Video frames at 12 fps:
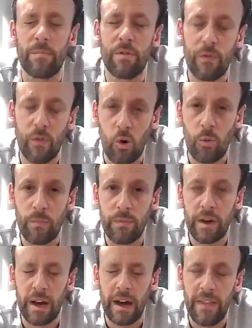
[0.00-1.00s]
and they perform.
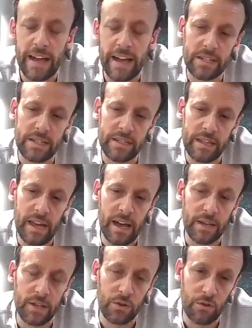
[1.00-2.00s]
And that's
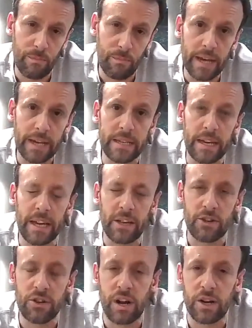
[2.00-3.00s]
a sort of basic
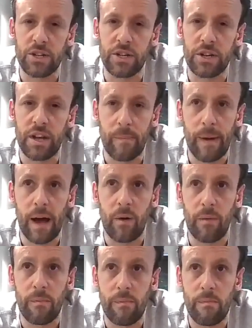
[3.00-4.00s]
introduction
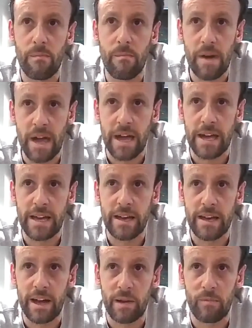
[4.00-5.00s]
about
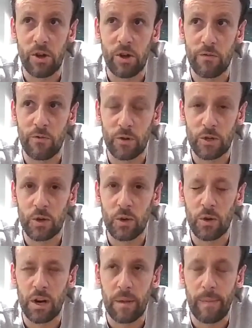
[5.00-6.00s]
me, and I'm looking forward to
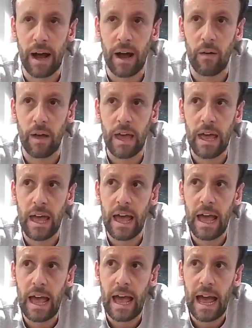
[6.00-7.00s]
talking about
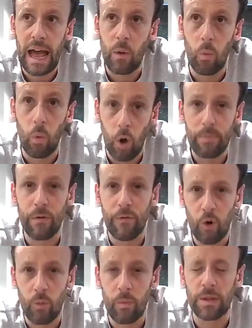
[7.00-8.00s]
what
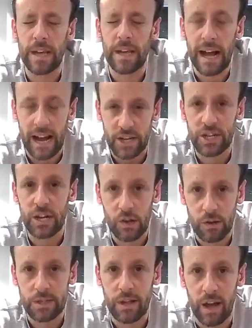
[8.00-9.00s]
performance actually
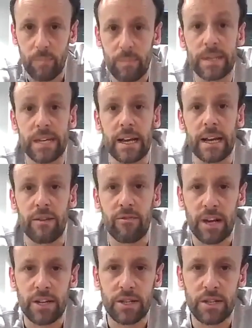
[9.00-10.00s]
looks like, particularly in
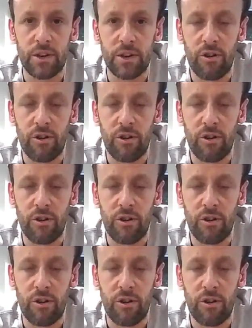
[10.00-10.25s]
relation to